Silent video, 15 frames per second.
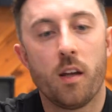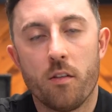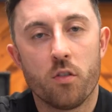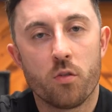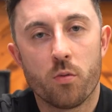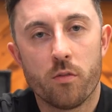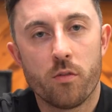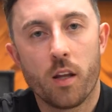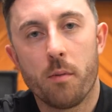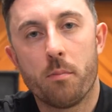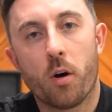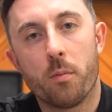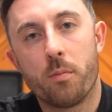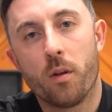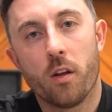they just were really
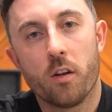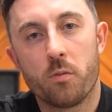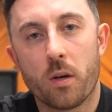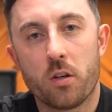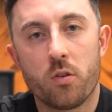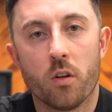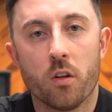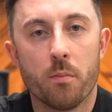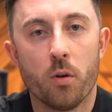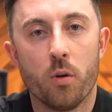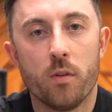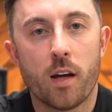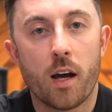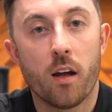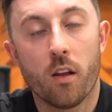popular, especially on the
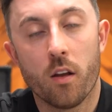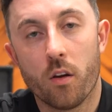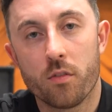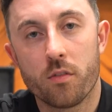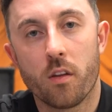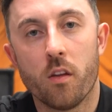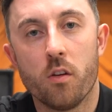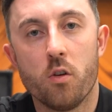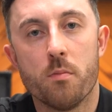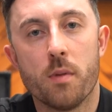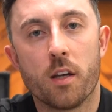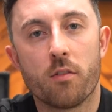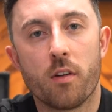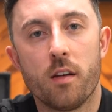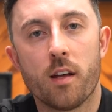blue dial and obviously the new
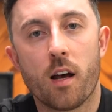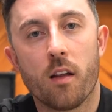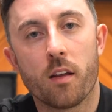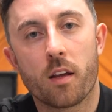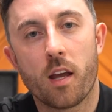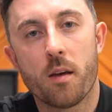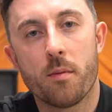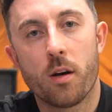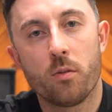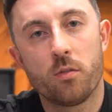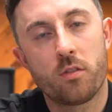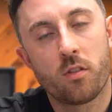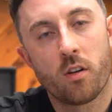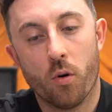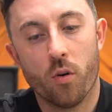mint green dial that came
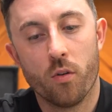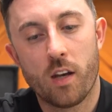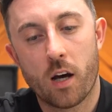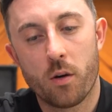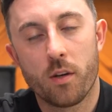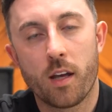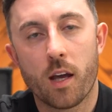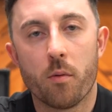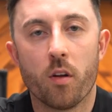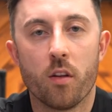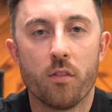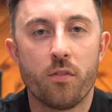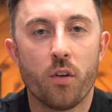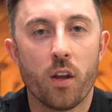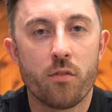out. But now you get one on
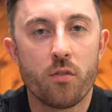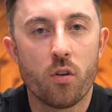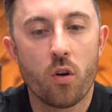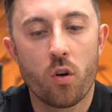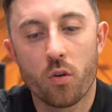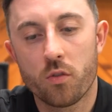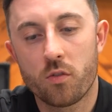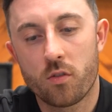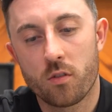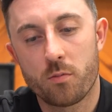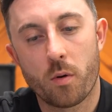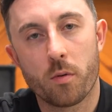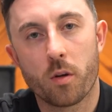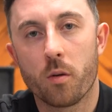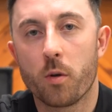the full Everalls. It's
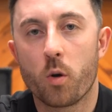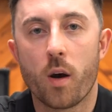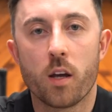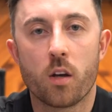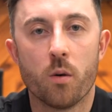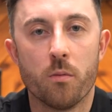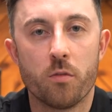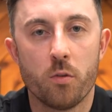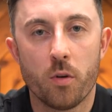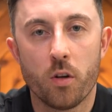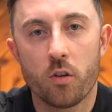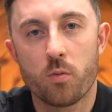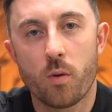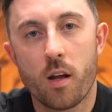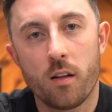probably going to be quite
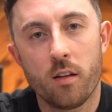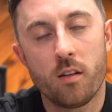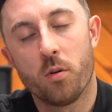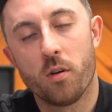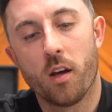comfortable as well. But